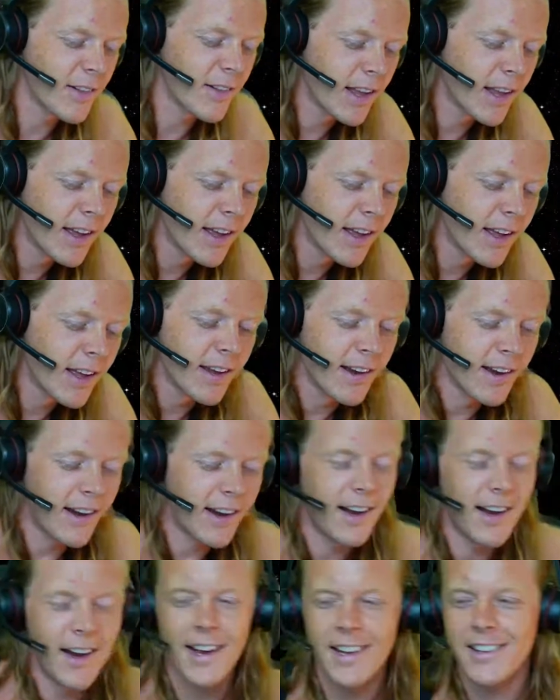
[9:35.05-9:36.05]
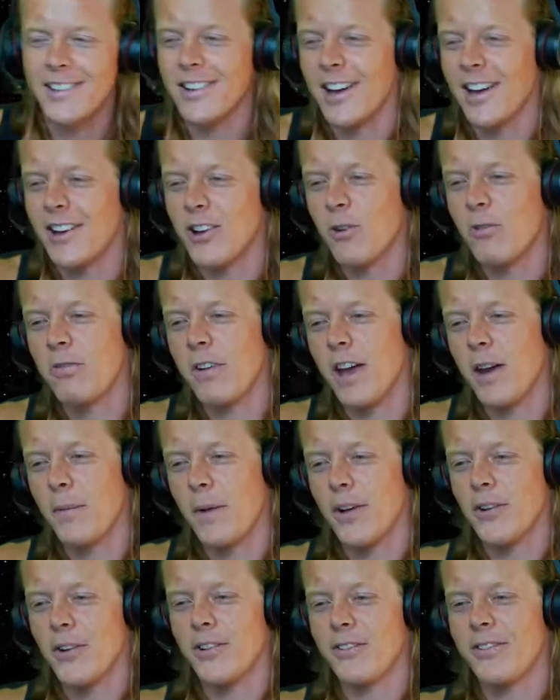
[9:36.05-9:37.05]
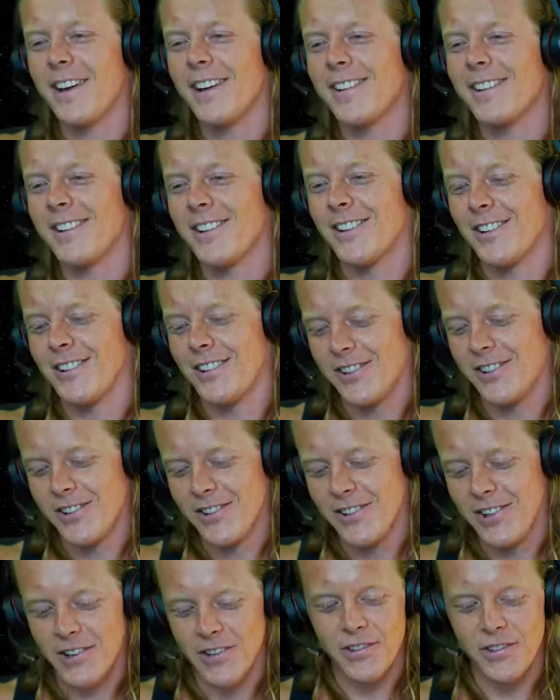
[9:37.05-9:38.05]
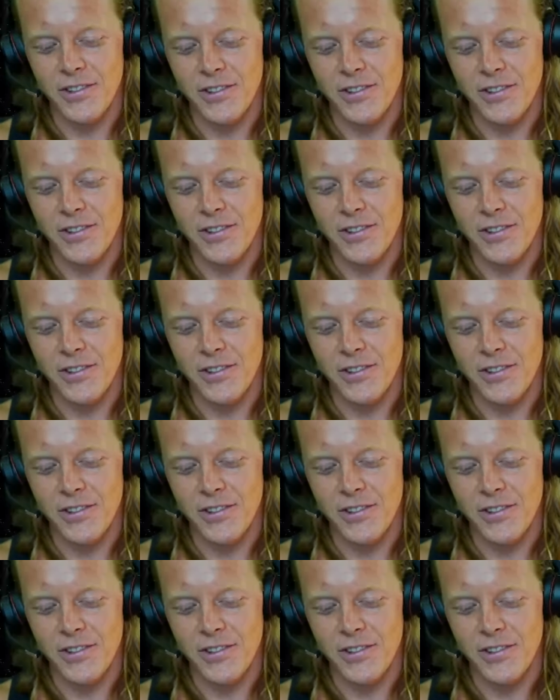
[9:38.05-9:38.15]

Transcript: I still got no fan mail, no fans, so who knows?